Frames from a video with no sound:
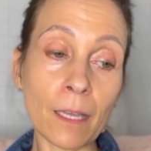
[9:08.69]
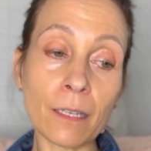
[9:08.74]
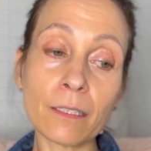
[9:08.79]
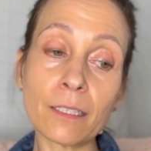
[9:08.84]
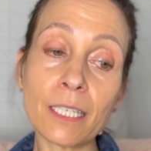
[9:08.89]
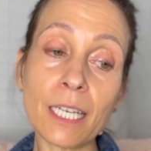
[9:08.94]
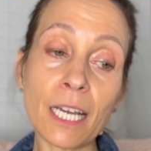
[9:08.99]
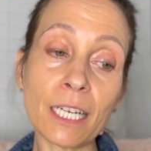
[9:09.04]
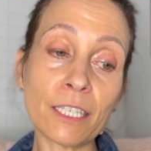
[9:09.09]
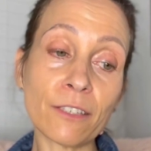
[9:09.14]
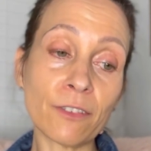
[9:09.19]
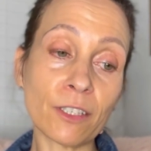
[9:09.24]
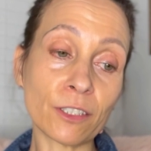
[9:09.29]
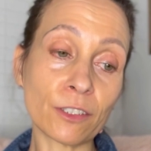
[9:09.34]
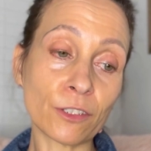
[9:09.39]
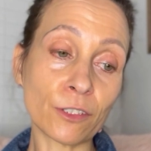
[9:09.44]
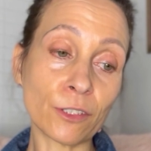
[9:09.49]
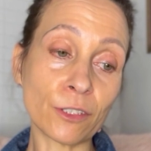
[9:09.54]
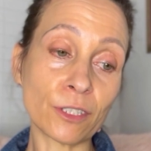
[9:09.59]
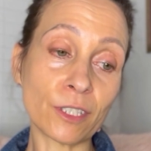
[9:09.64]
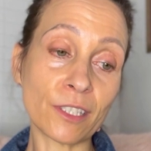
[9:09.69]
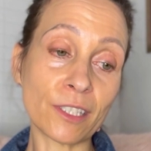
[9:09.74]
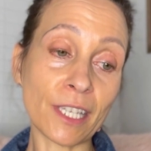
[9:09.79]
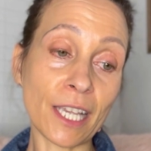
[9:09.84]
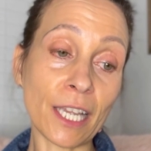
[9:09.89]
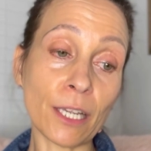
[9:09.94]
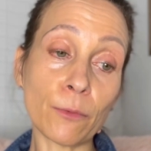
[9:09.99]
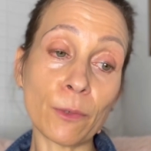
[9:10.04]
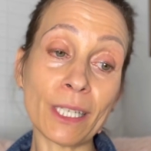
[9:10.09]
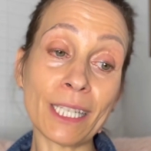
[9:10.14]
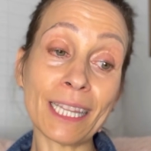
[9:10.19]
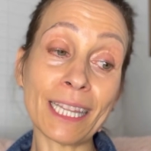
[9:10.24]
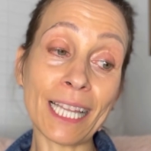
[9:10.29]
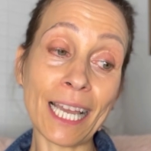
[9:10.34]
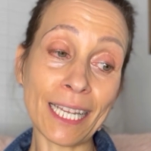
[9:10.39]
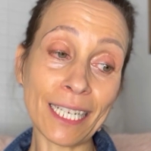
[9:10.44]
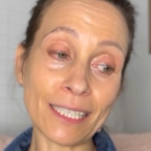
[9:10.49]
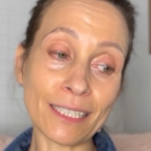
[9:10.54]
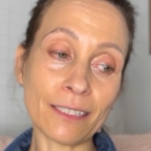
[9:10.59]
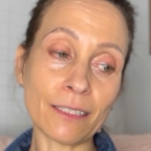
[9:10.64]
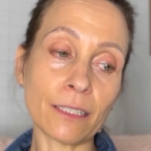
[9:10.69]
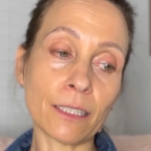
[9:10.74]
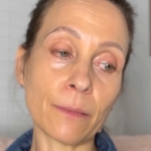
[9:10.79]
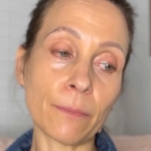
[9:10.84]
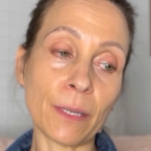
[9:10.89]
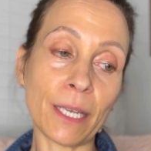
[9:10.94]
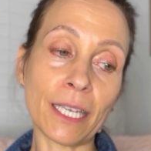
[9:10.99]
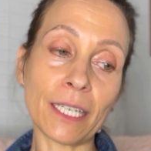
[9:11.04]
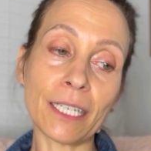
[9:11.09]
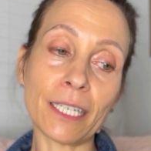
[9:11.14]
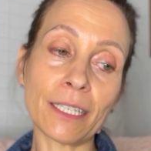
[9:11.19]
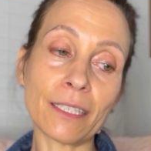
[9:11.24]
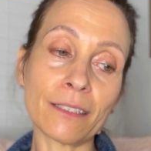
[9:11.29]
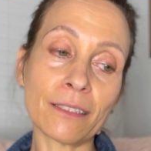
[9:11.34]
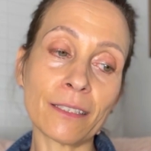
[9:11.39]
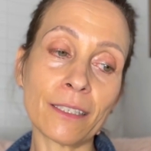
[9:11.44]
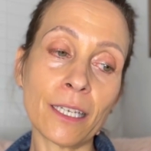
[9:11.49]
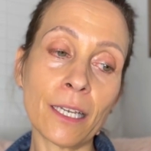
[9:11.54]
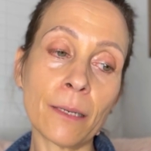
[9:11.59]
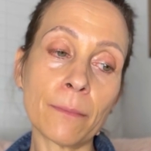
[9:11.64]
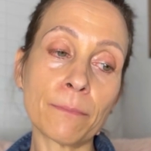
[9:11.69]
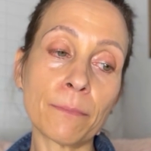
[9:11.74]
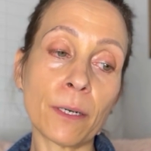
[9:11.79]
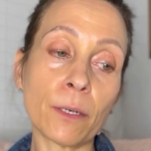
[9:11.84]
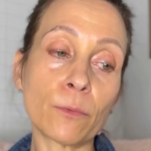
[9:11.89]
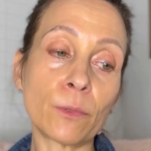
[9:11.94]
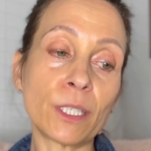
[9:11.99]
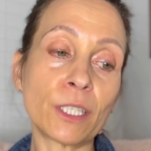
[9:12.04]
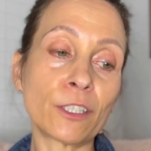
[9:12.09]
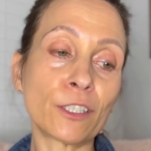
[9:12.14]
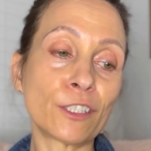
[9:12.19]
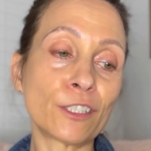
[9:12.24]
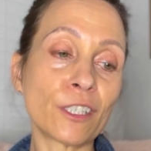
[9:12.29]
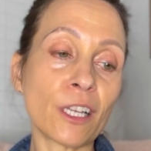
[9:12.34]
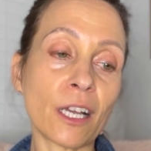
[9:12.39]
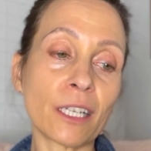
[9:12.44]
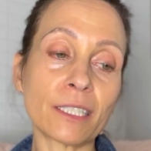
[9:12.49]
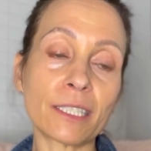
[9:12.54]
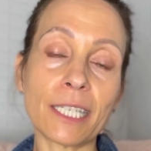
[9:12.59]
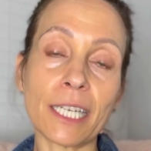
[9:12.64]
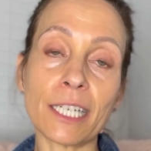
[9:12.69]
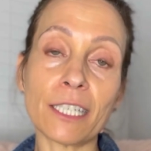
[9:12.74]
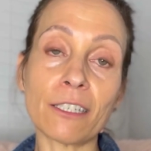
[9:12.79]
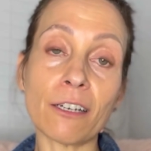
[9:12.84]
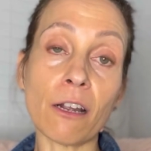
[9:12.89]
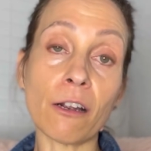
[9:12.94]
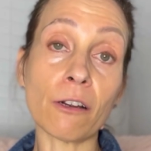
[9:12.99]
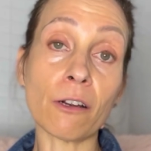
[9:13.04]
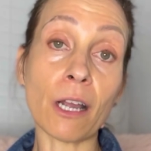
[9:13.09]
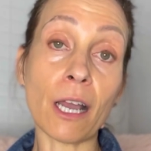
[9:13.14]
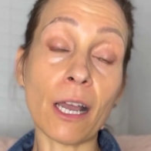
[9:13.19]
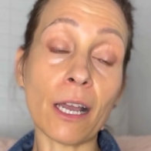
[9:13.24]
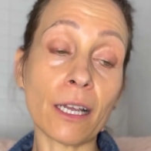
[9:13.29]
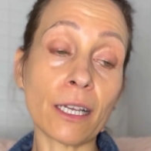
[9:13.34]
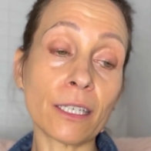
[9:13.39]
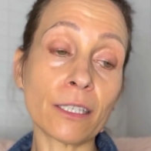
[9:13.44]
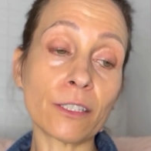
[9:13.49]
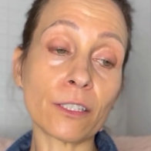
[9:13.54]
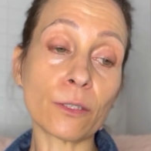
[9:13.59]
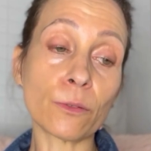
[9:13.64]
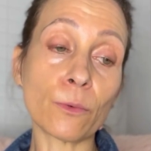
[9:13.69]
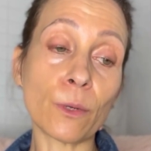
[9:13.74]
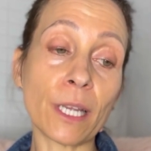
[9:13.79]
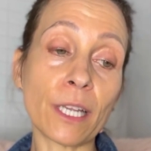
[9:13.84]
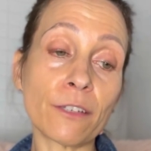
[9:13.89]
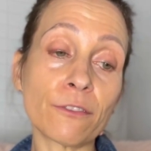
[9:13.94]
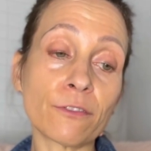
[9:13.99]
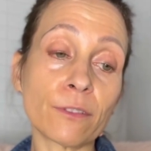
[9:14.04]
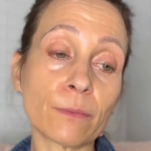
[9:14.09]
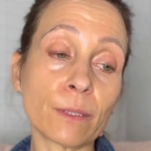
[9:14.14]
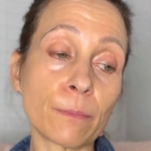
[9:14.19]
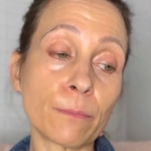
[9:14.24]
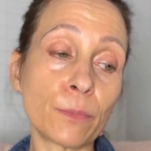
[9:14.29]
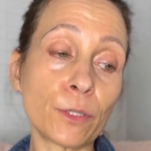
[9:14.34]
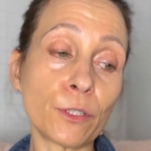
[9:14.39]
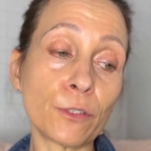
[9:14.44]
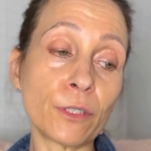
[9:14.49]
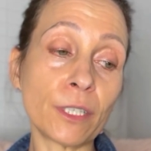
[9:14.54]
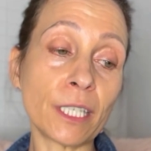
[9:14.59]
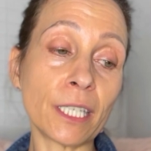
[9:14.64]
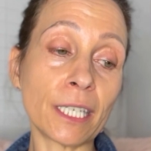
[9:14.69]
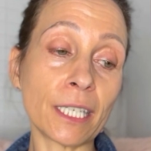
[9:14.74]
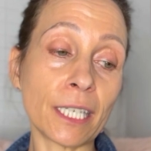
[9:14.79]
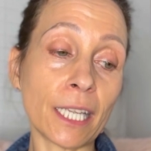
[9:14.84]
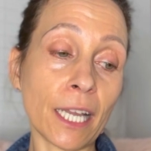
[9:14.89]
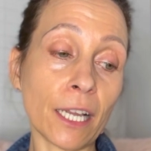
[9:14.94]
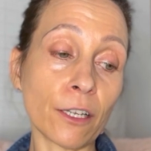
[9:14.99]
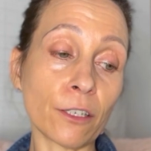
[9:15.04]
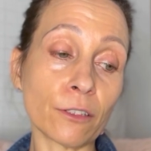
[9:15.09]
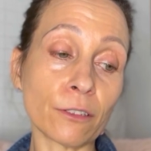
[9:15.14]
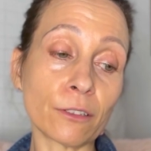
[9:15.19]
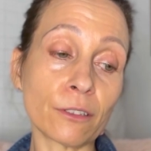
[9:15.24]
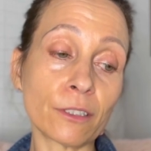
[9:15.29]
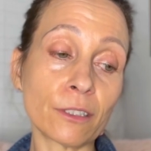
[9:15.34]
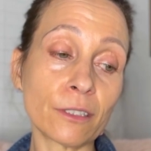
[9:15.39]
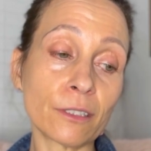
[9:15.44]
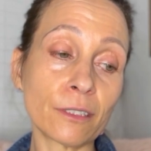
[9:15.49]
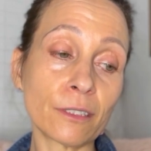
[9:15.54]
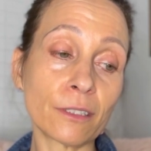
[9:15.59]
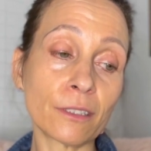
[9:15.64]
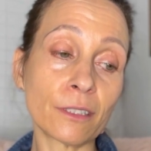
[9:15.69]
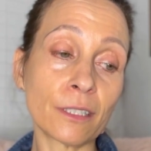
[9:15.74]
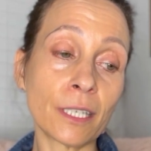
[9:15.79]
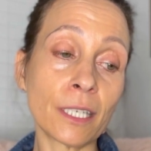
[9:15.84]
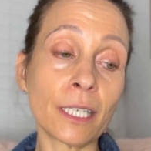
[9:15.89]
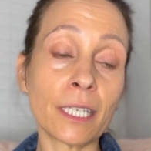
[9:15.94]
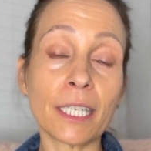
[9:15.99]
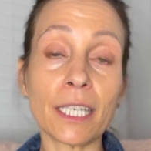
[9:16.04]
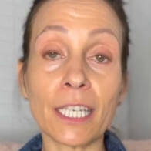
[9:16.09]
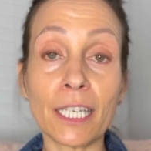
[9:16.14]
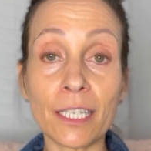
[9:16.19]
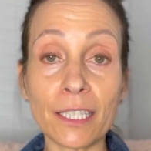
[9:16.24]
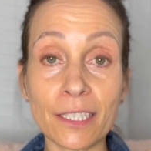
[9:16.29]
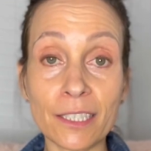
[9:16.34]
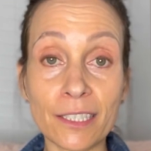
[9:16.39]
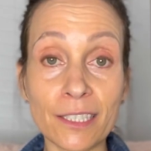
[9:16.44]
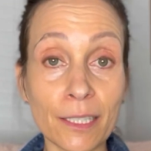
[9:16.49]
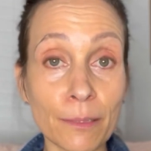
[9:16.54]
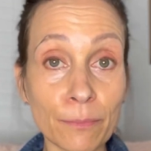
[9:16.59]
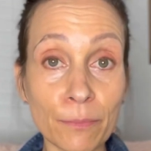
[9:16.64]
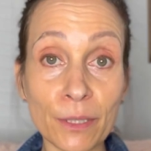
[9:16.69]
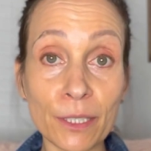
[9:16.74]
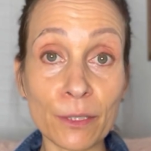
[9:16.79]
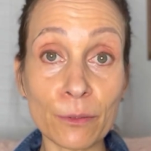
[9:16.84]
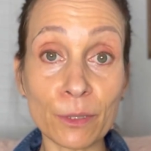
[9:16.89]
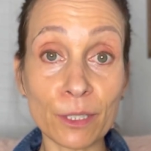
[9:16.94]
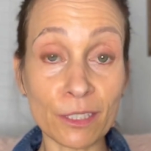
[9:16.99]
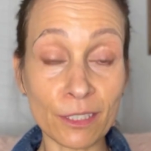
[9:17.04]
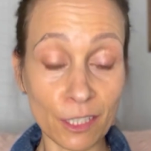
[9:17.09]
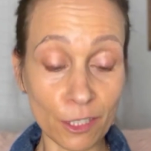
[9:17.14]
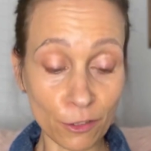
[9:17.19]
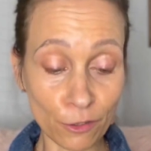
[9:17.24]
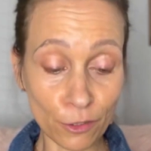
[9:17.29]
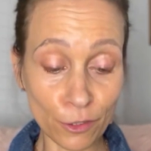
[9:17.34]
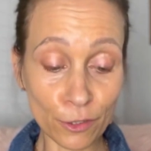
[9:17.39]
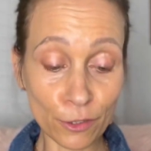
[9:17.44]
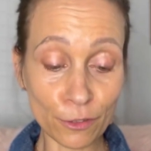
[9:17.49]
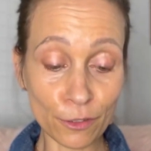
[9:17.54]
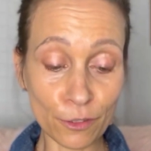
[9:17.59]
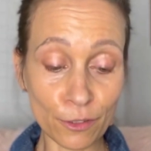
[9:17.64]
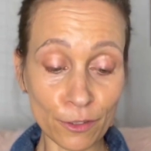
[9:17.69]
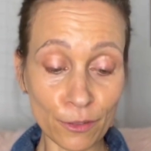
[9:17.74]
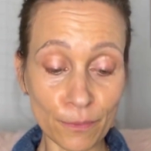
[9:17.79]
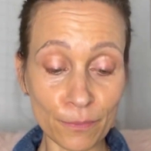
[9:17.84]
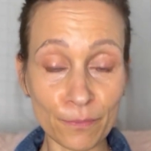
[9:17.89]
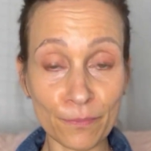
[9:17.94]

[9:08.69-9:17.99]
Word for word: None of us could say we liked the painting, but we could not tear our eyes away from the beauty it held. It simply was the truth.